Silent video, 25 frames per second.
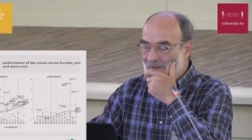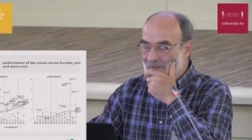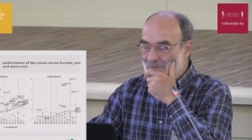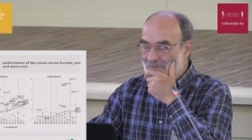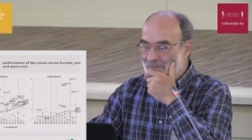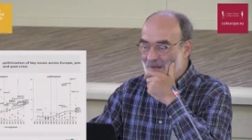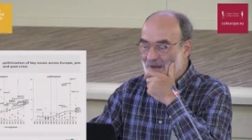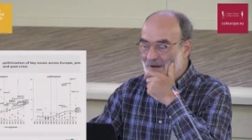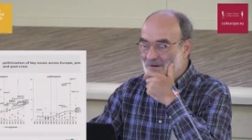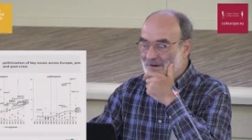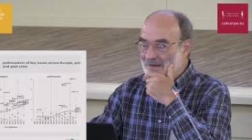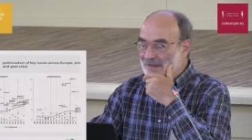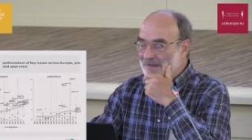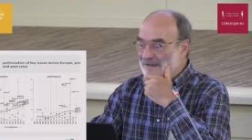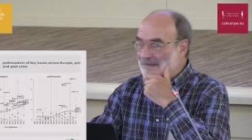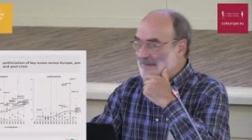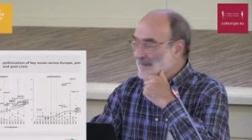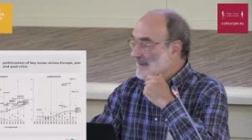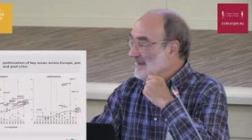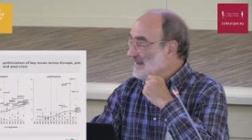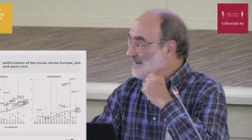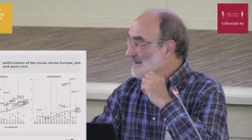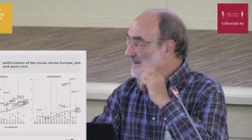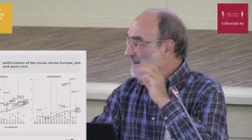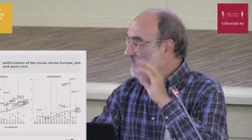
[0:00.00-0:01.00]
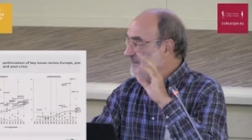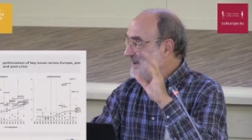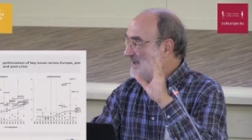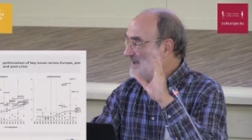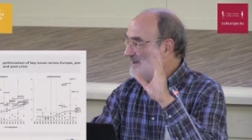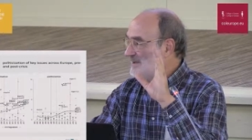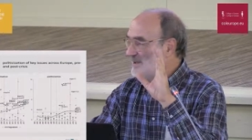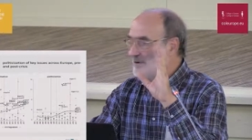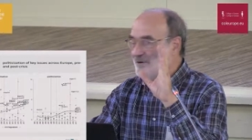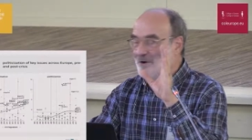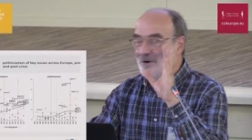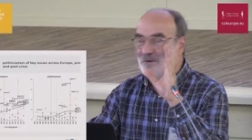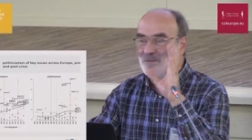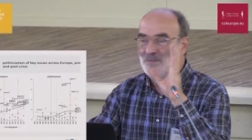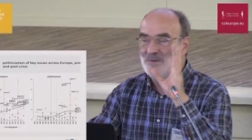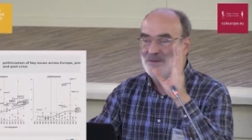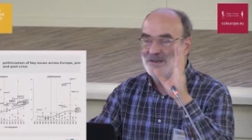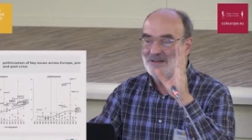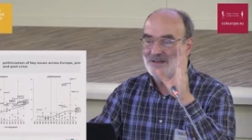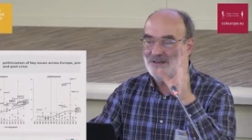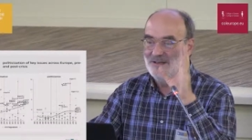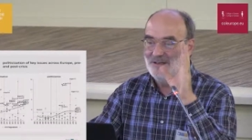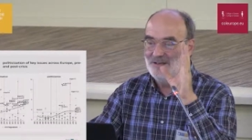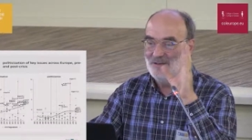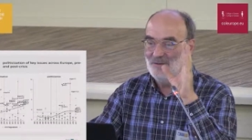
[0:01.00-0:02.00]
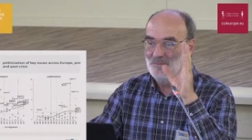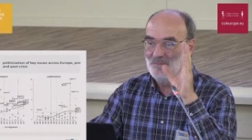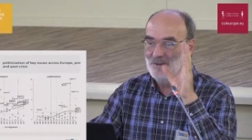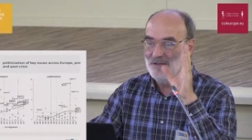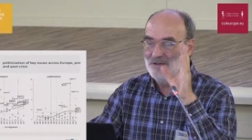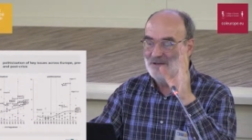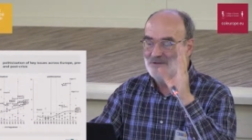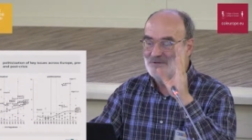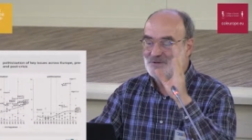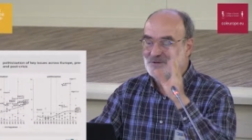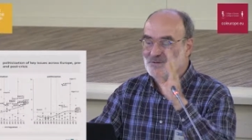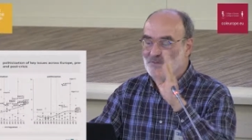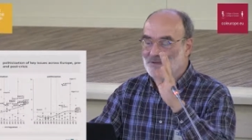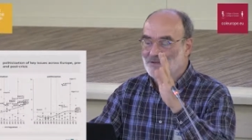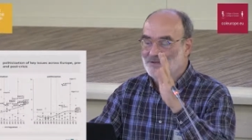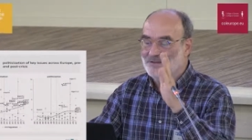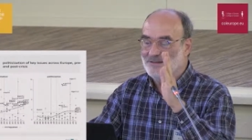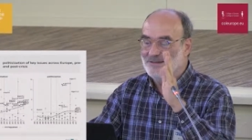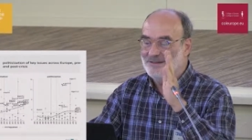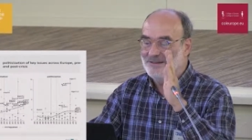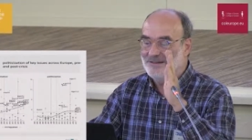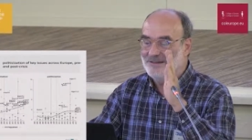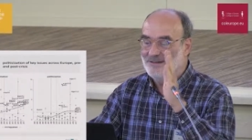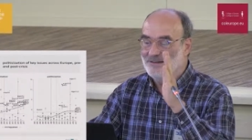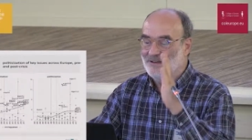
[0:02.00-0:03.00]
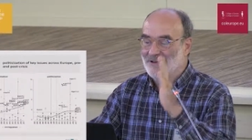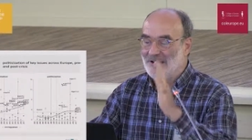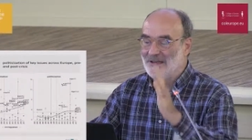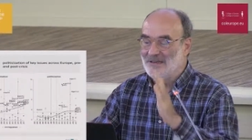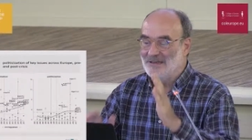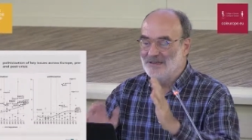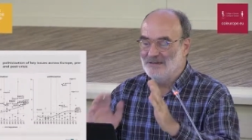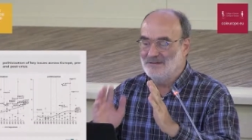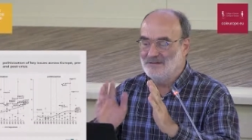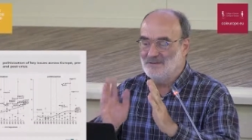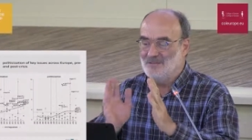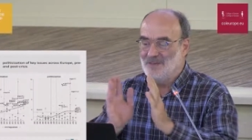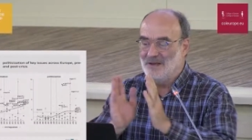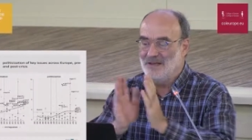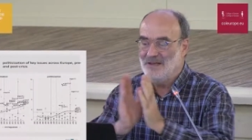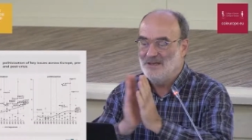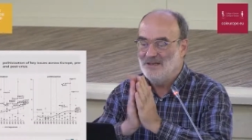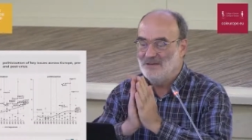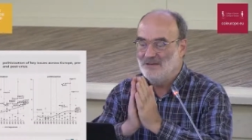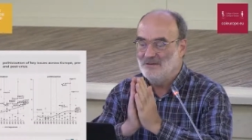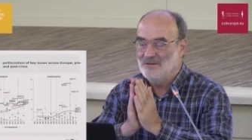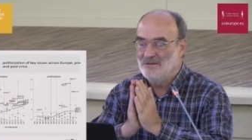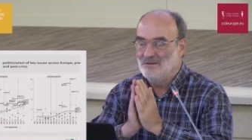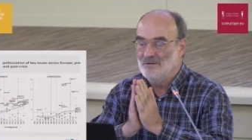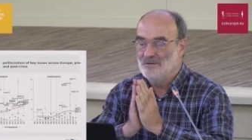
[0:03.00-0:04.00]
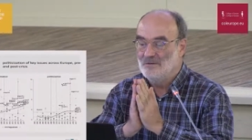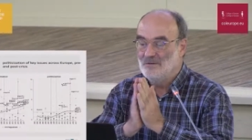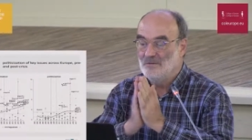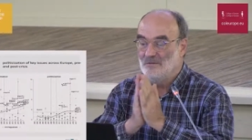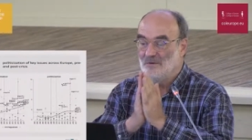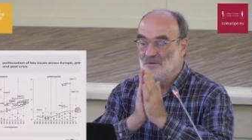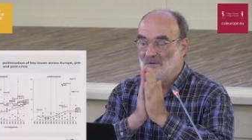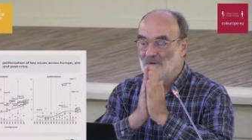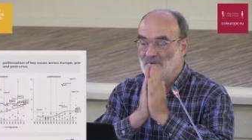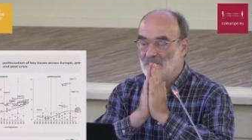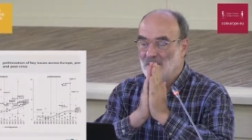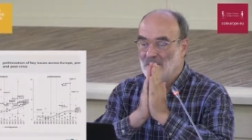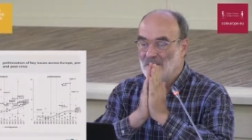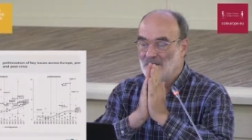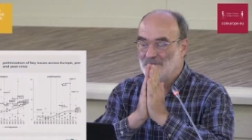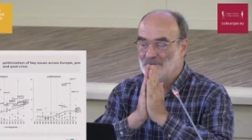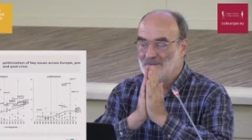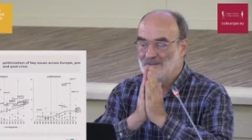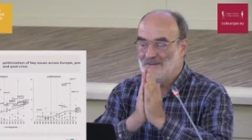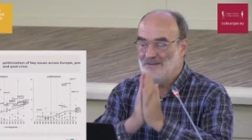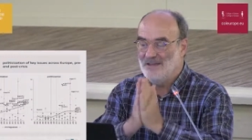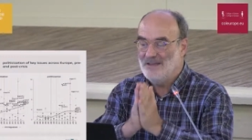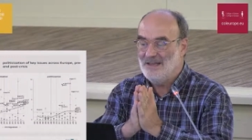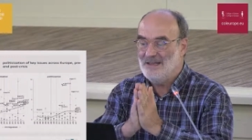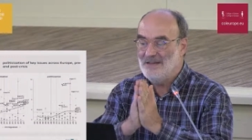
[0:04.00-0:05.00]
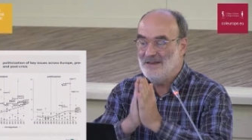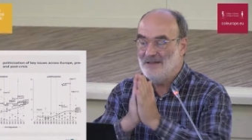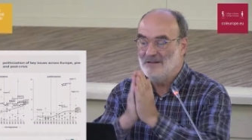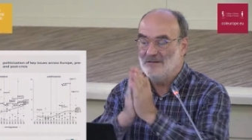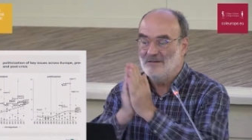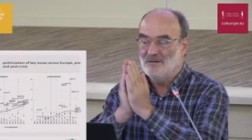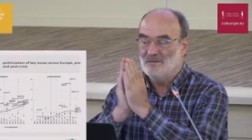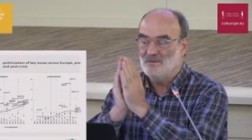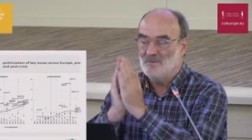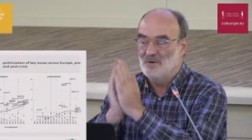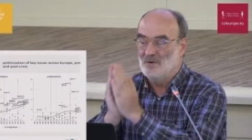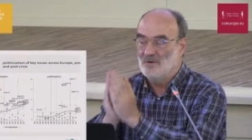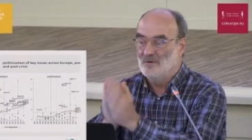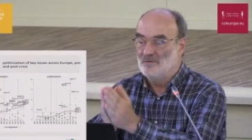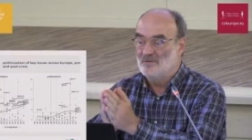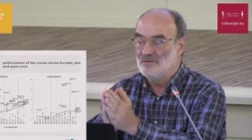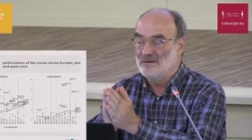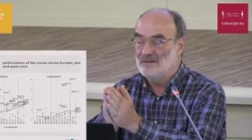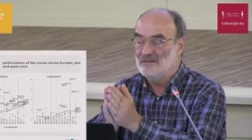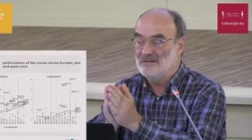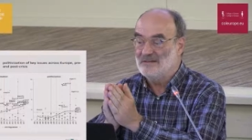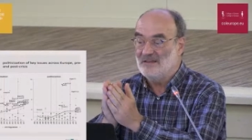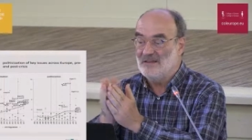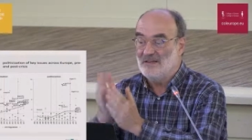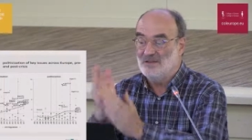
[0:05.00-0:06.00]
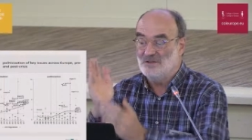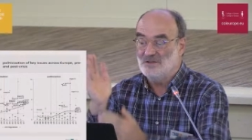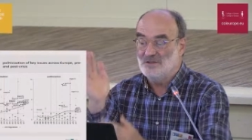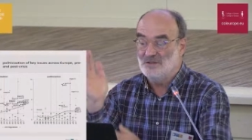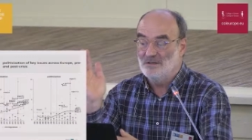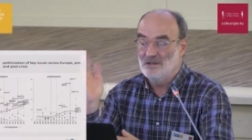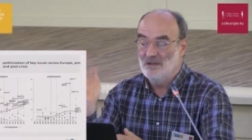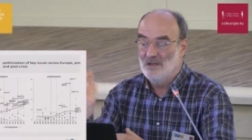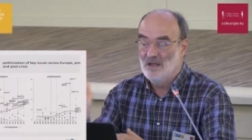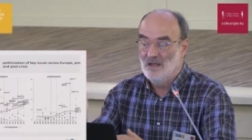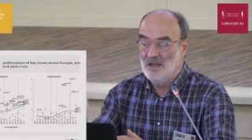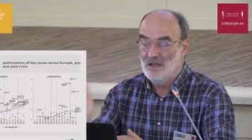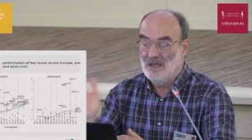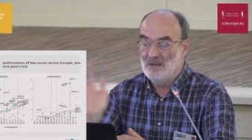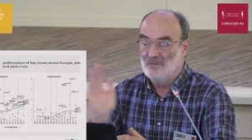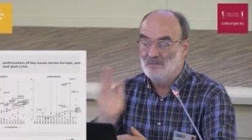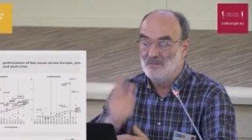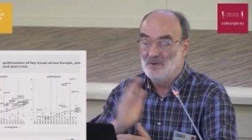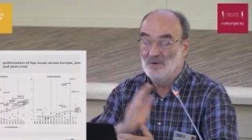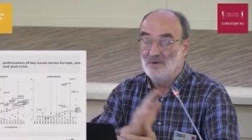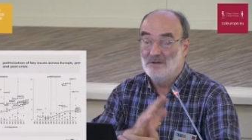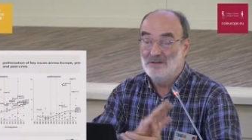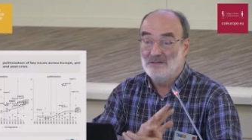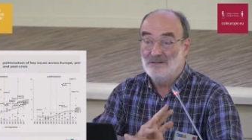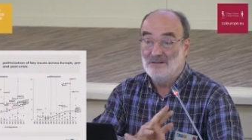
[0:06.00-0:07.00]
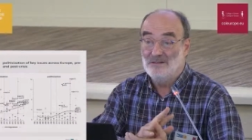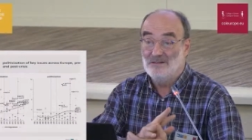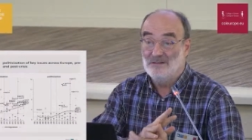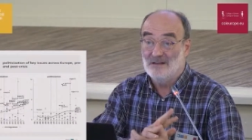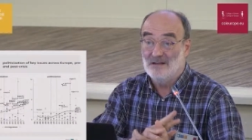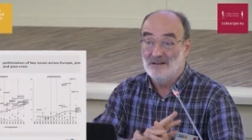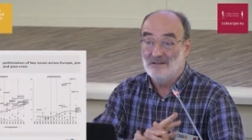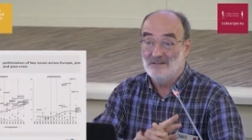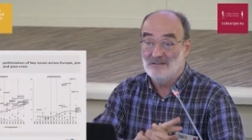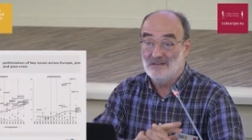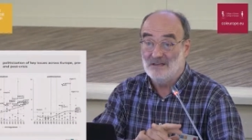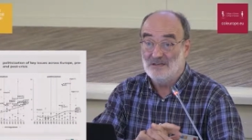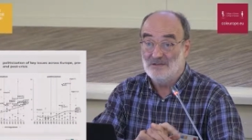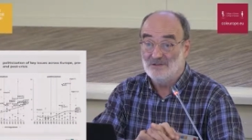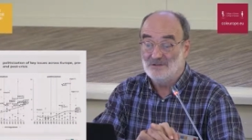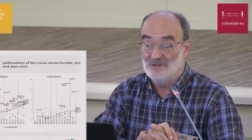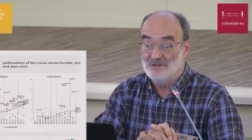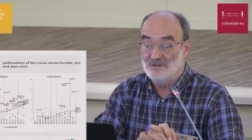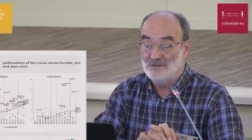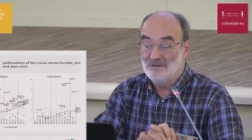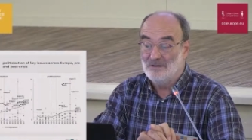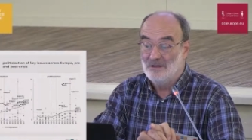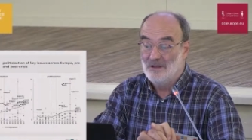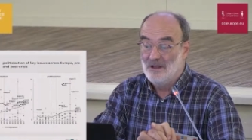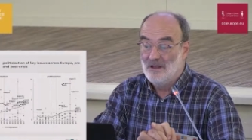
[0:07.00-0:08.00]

Now, it, it's a bit a complicated picture, but uh, I explain it to you. You have salience, polarization, and politicization.